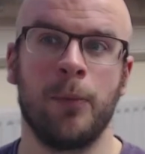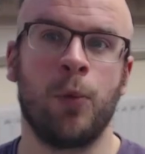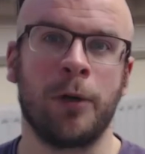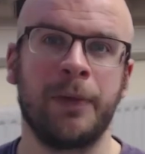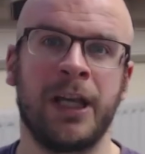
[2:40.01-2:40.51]

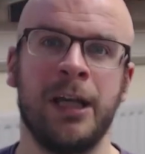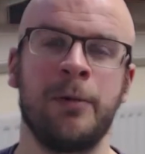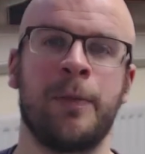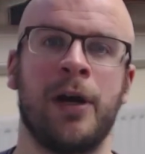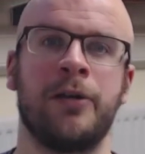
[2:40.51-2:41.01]
But what
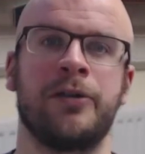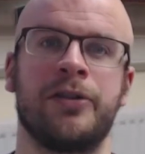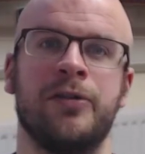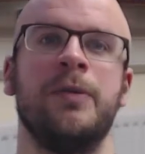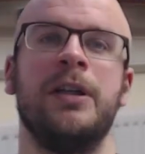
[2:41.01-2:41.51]
became apparent
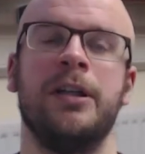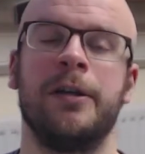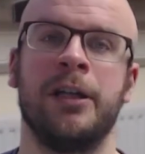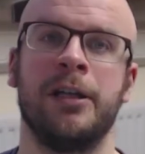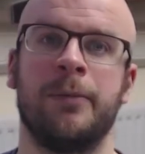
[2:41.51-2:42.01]
to me
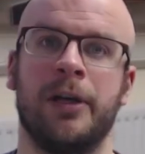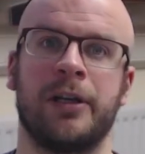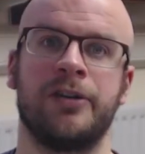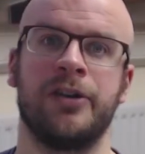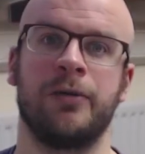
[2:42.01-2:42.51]
in my
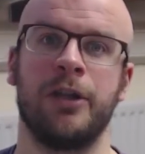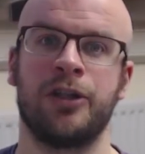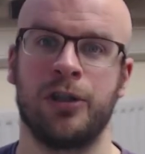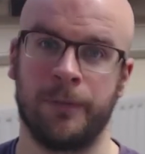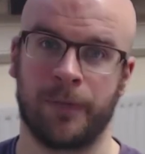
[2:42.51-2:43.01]

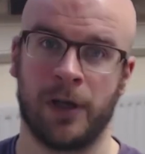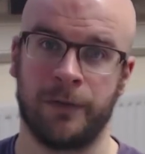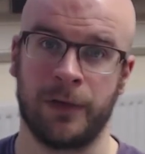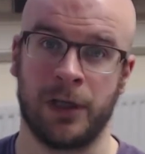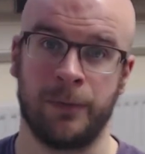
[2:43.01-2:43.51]
consideration
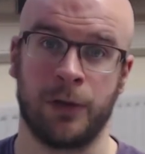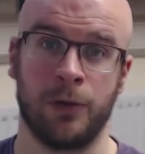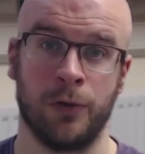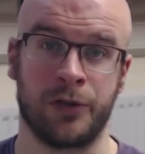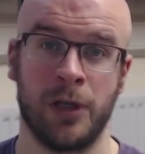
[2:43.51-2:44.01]
of the hybrid
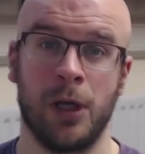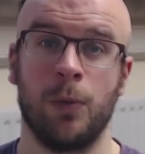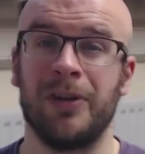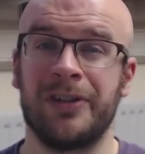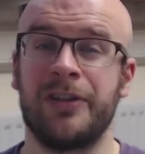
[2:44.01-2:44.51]
courts
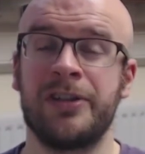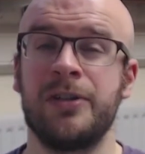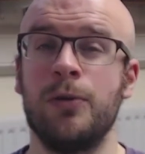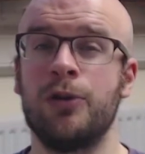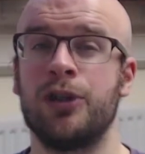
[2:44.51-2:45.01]
was that
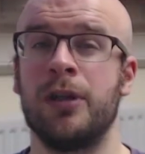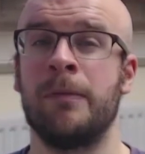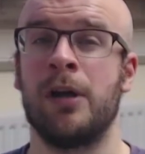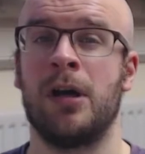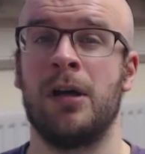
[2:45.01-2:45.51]
this
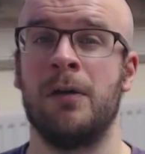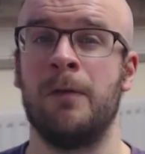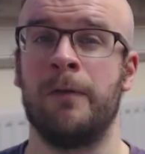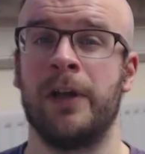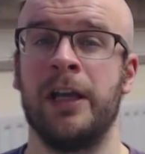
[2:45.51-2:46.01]
notion
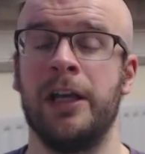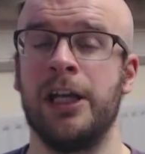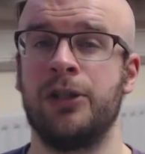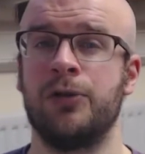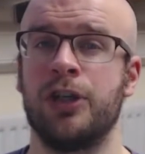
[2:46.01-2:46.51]
of
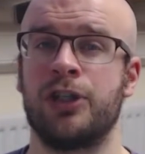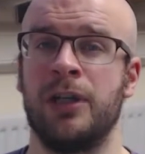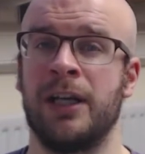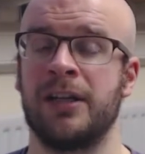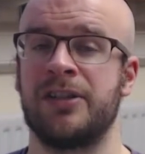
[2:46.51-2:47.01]
a
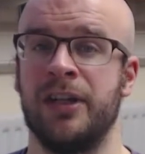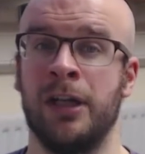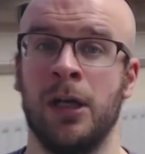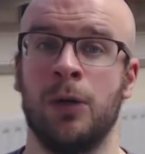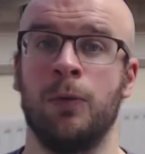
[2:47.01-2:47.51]
judicial
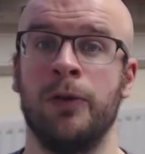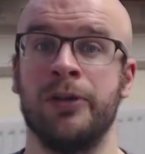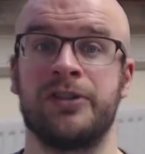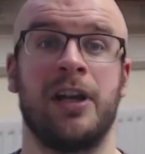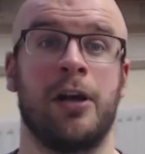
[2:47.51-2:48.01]
legacy
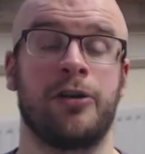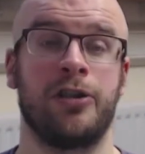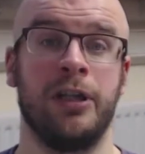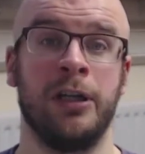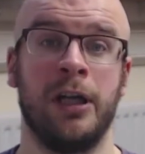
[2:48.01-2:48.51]
was
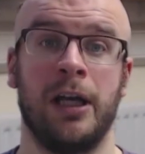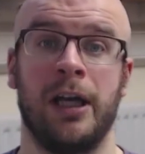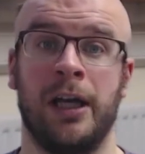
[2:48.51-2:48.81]
largely